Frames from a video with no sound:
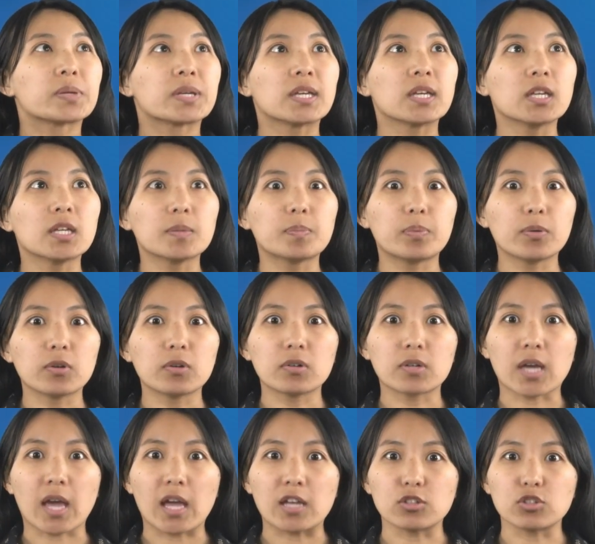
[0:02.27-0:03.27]
people
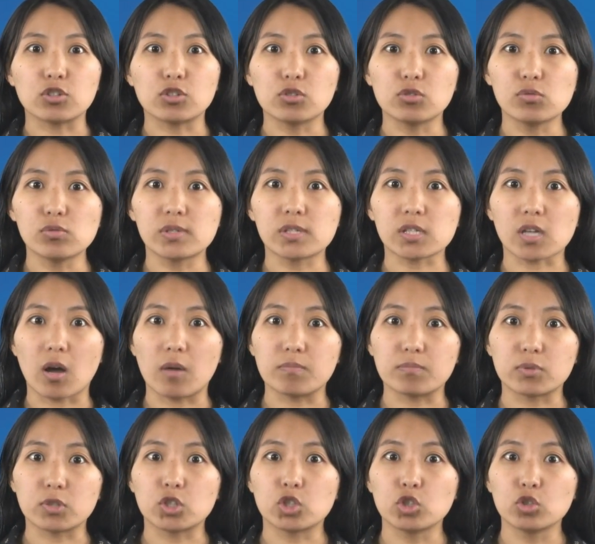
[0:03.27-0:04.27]
can use
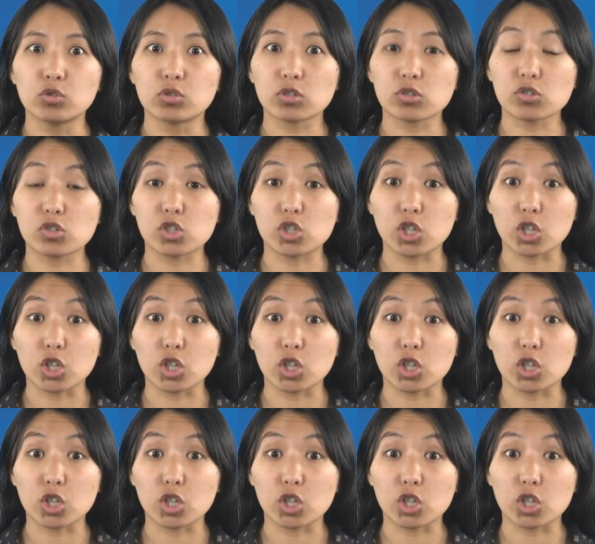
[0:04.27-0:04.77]
computers